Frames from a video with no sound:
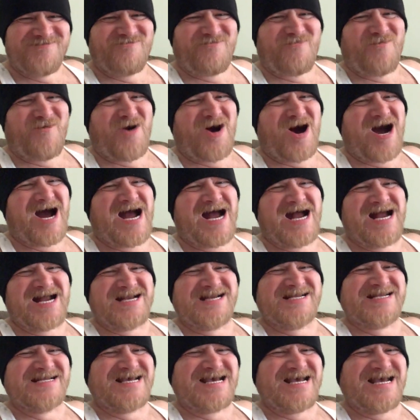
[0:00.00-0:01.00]

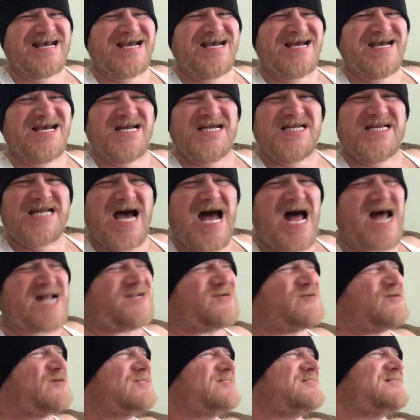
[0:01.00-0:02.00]
morning. I
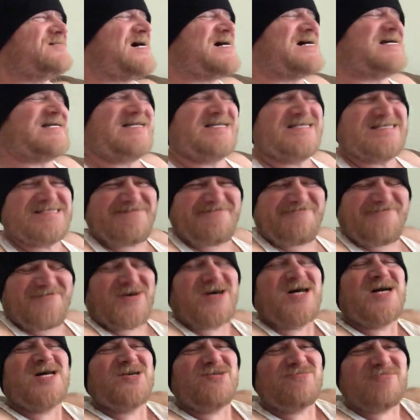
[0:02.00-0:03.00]
know what y'all here
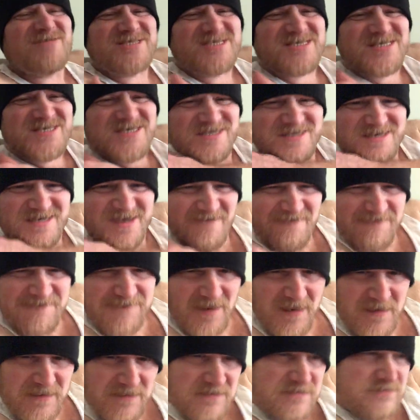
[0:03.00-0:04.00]
for. What you looking
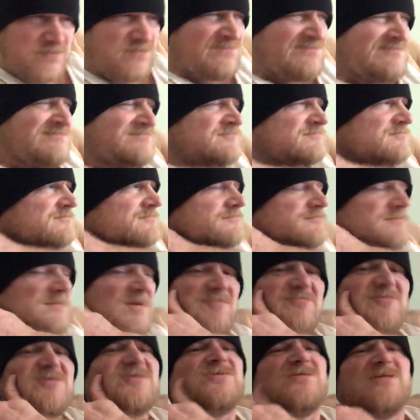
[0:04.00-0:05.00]
for?
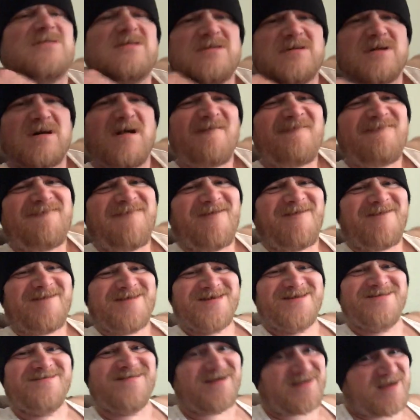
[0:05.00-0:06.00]
What you looking for?
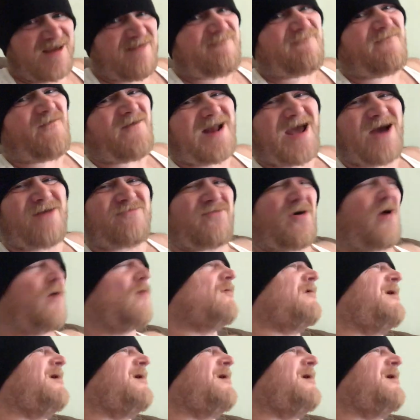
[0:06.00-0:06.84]
You looking for that roll